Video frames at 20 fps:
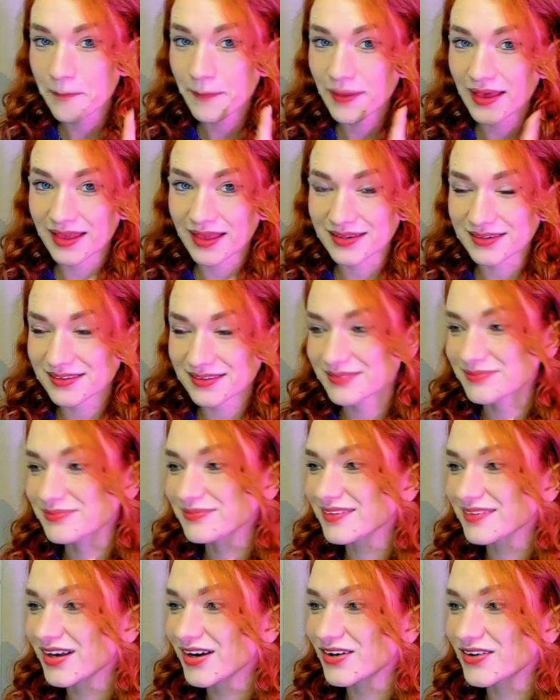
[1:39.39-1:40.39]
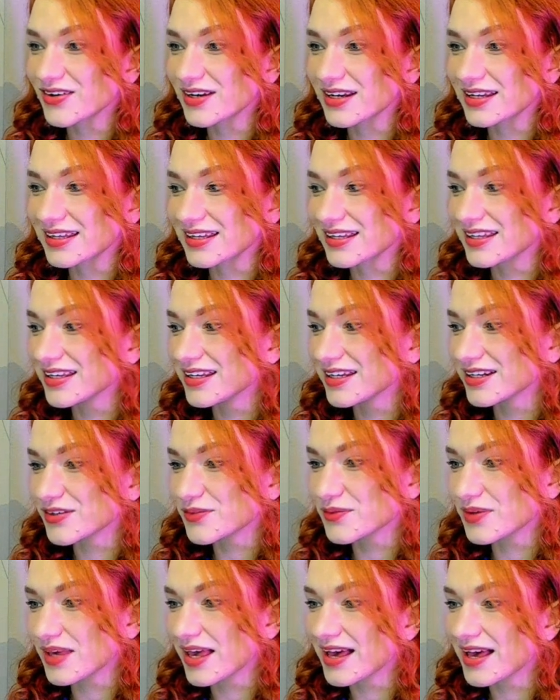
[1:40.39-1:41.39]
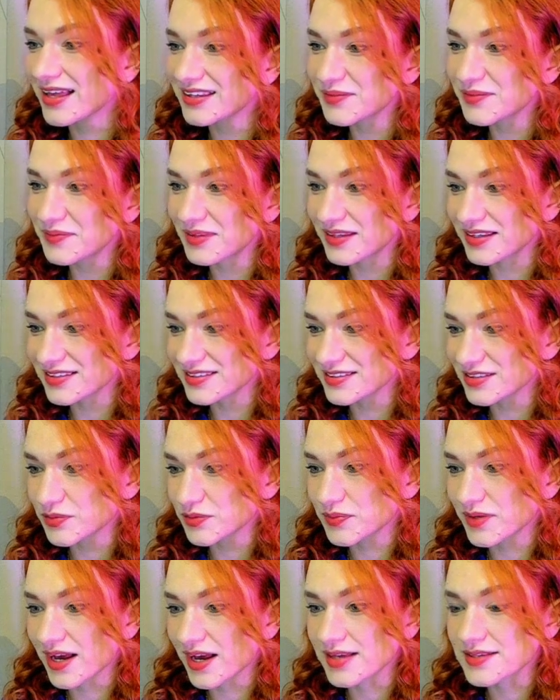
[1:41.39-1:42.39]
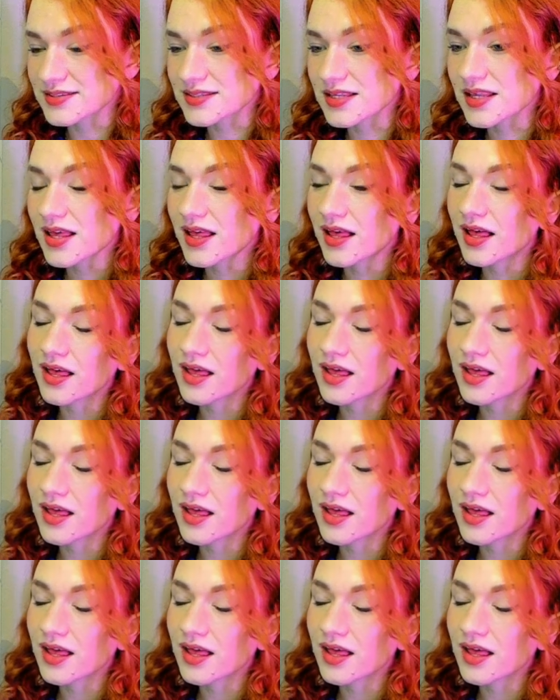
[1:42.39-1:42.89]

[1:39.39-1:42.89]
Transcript: but already here we had the biggest surprise.